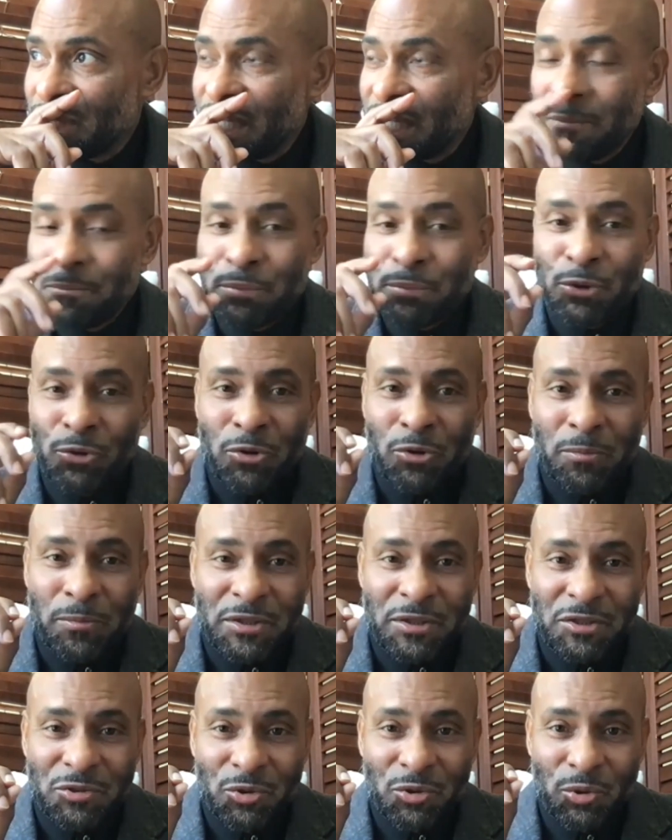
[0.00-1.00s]
E
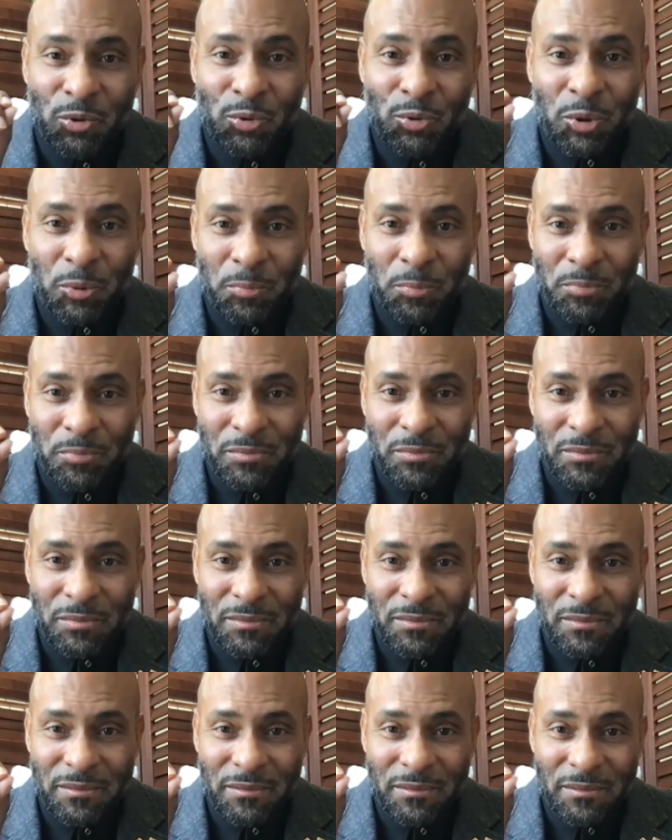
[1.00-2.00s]
pluribus unum,
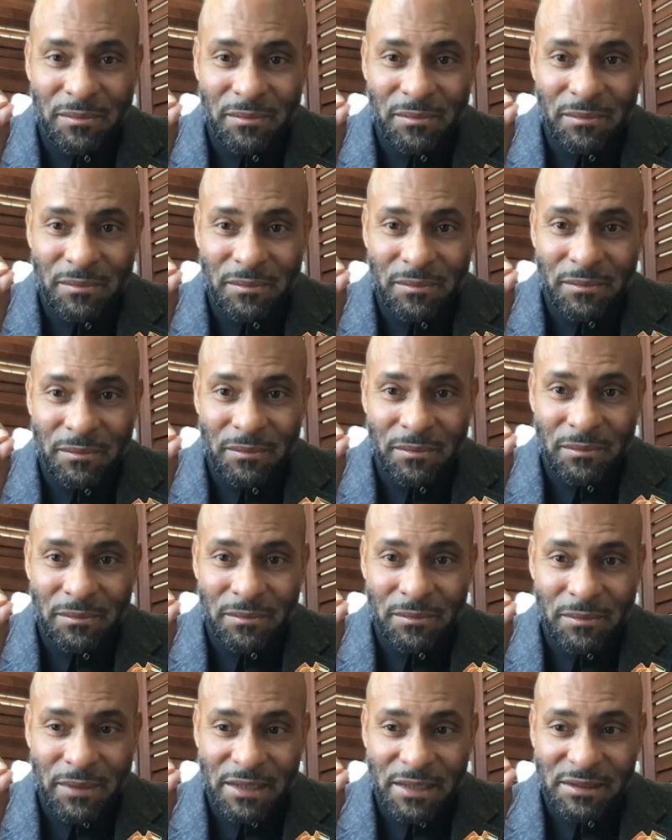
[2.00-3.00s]

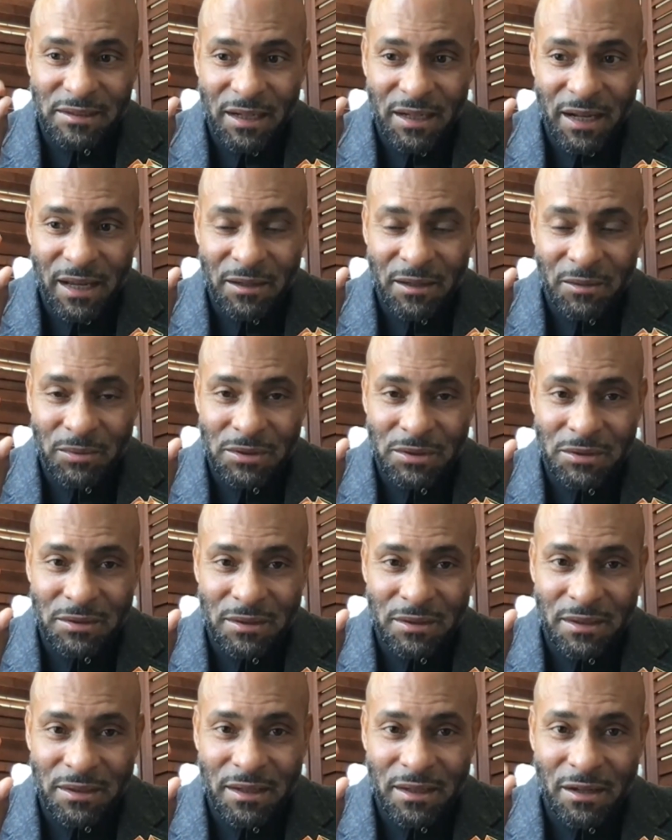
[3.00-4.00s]
that's the language.
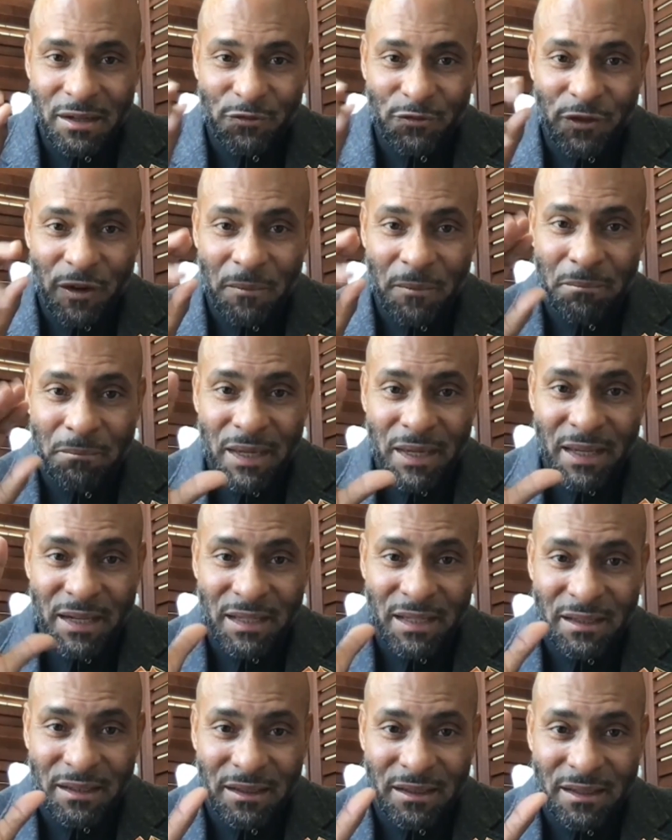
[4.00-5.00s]
From
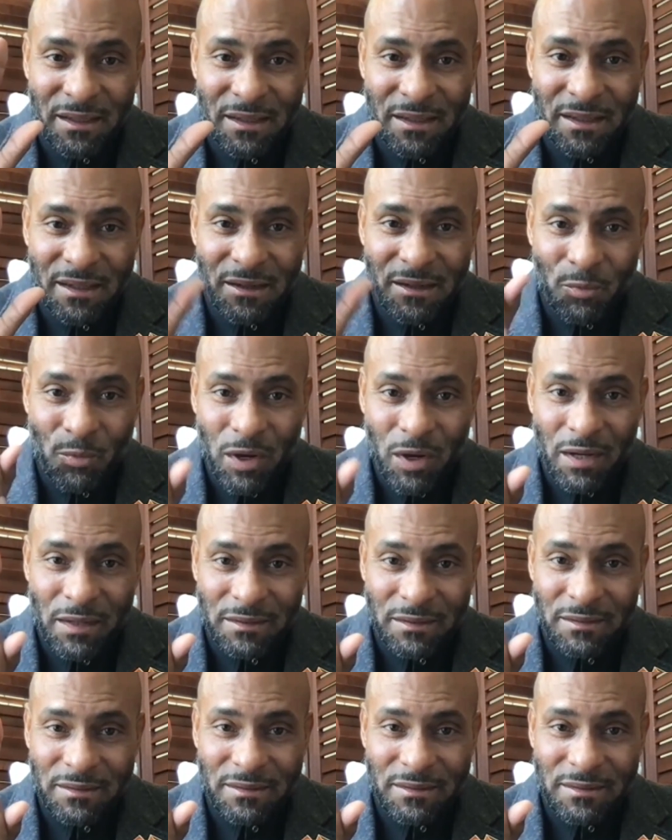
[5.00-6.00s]
many,
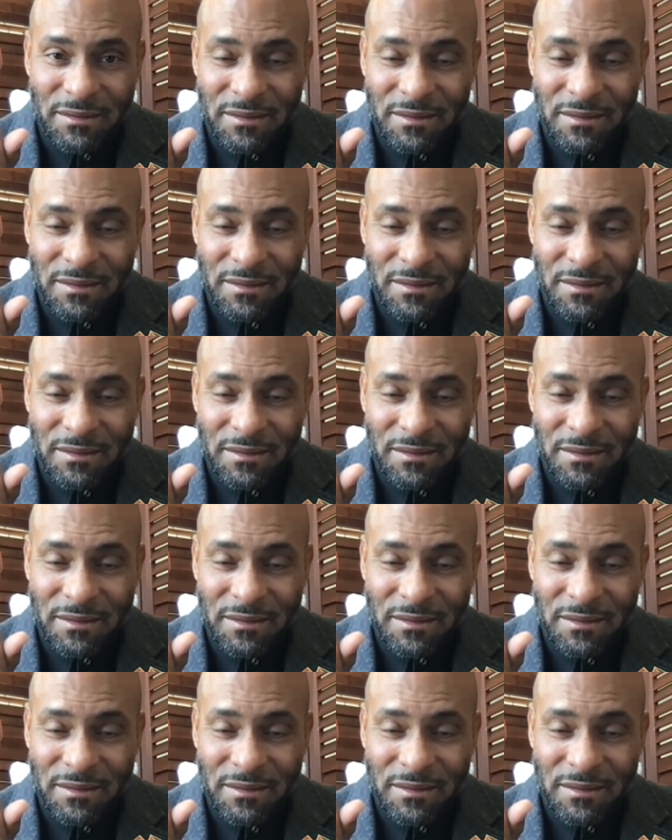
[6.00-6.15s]
one.